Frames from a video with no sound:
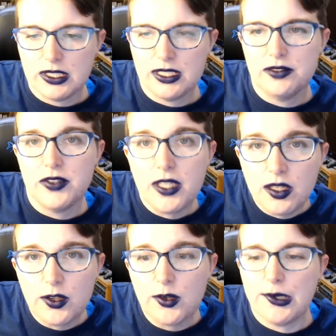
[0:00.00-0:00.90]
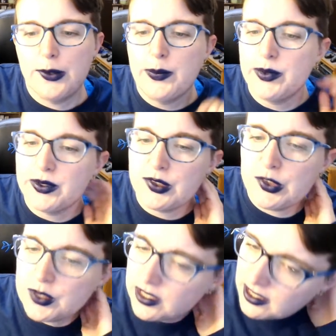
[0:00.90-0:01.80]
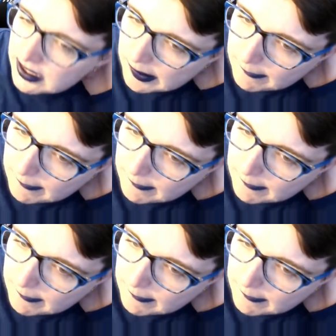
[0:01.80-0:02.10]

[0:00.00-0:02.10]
the video. I hope you enjoyed it.